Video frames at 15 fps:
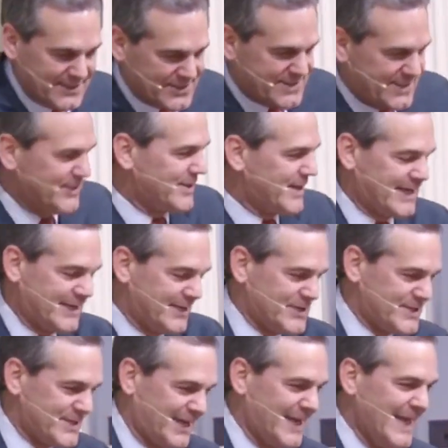you got to get this done, you got
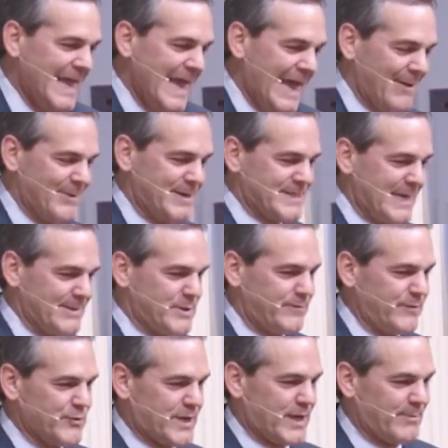to get this done. How many
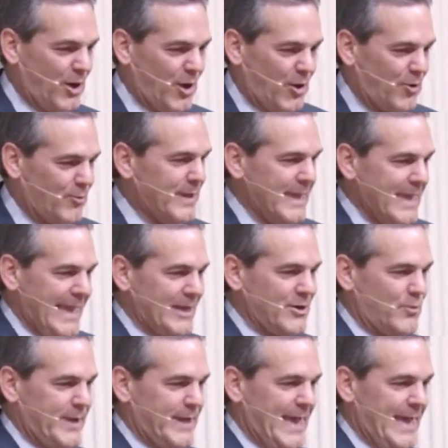times have you come home
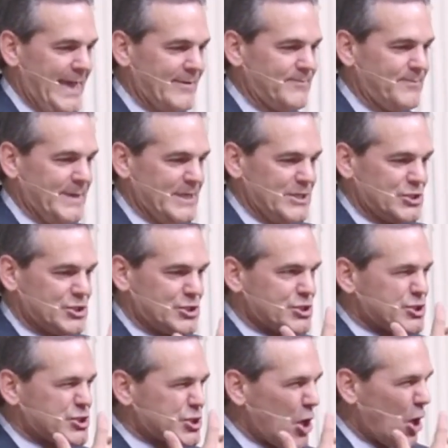and we have been
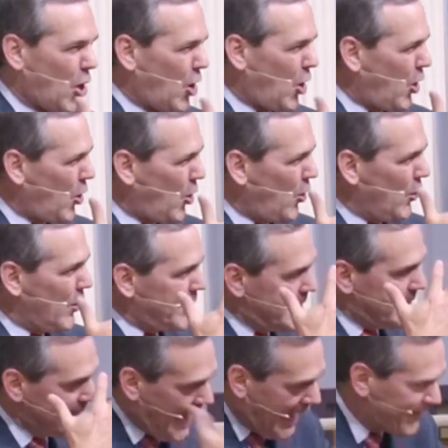
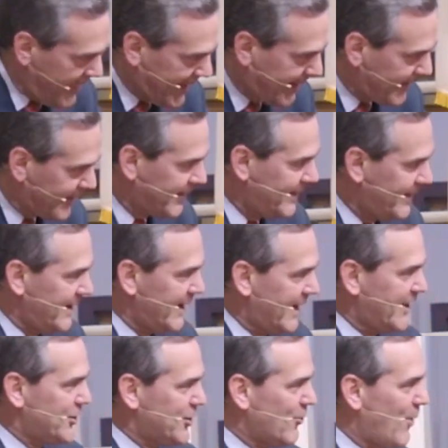so not there?
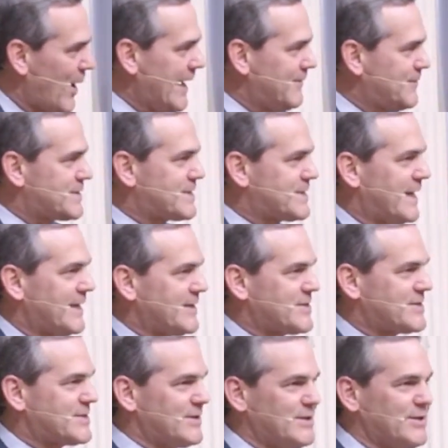and your wife
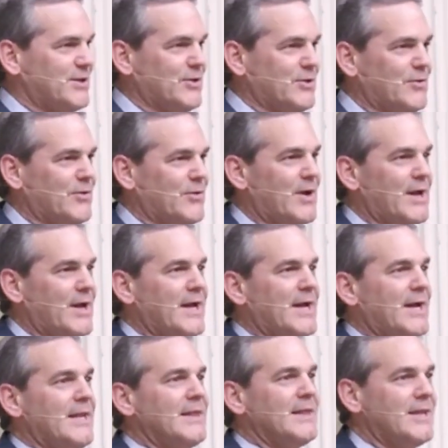says to you,
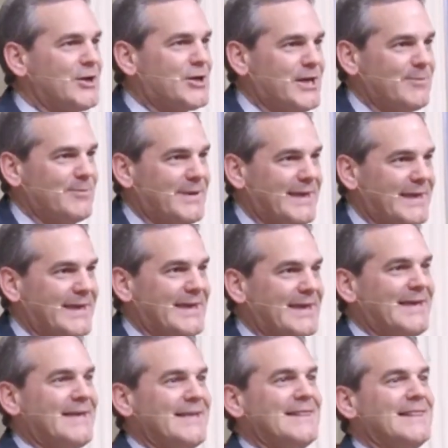Look at
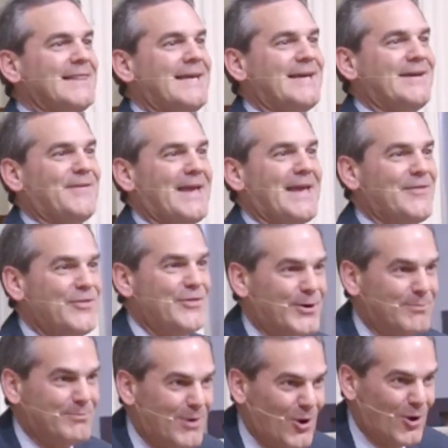me, live
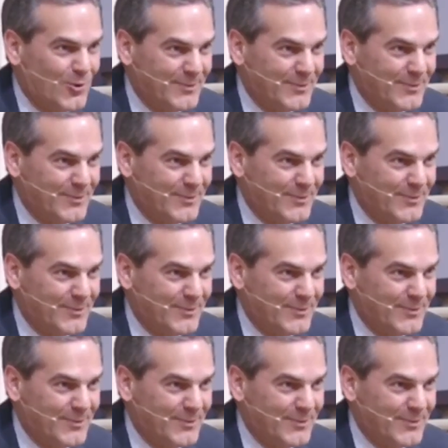in the